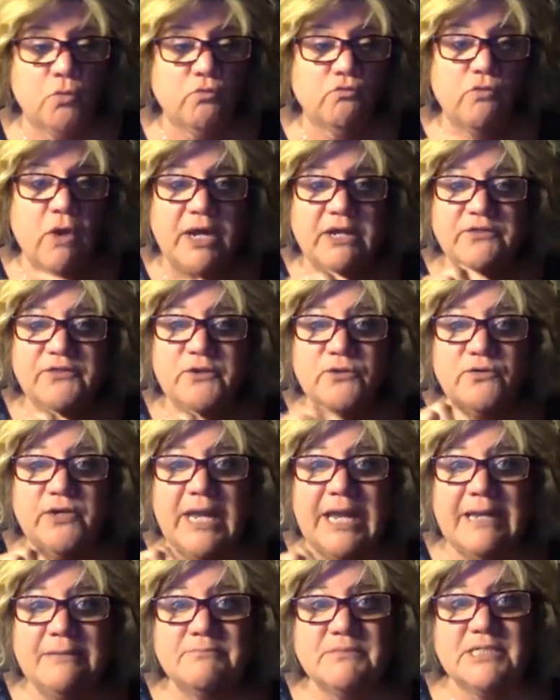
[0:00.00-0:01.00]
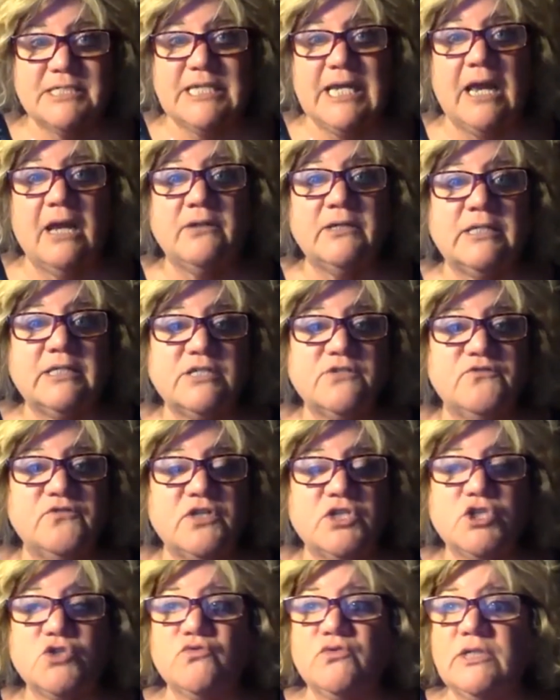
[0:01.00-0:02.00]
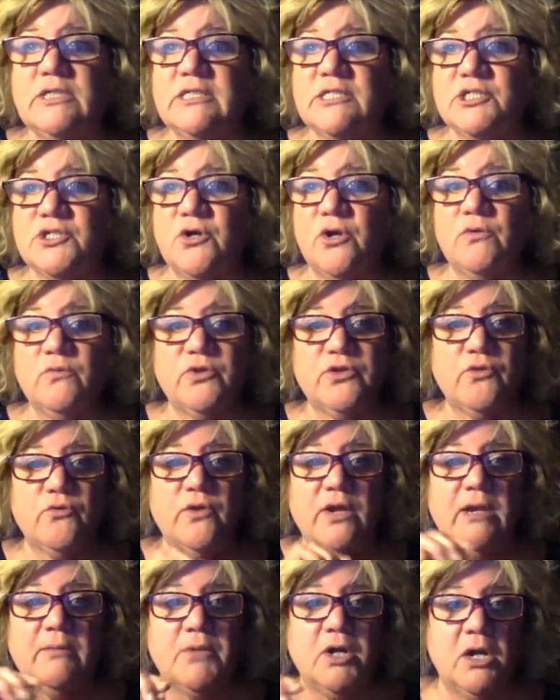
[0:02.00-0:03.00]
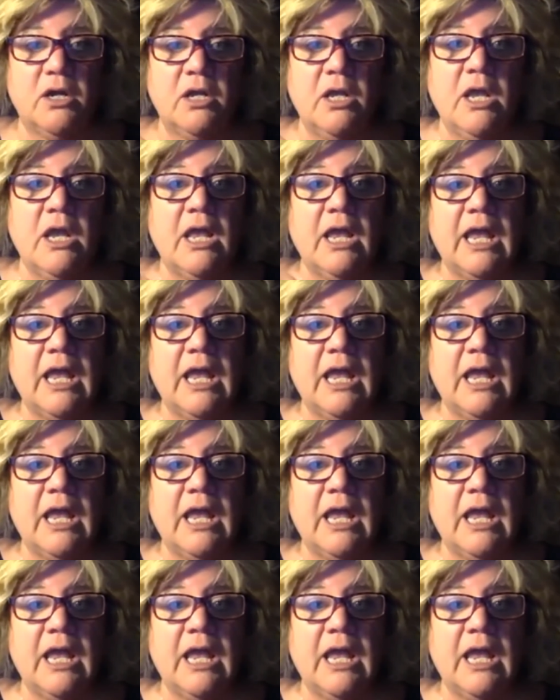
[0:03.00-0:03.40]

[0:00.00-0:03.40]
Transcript: write their names down individually, start with grandma,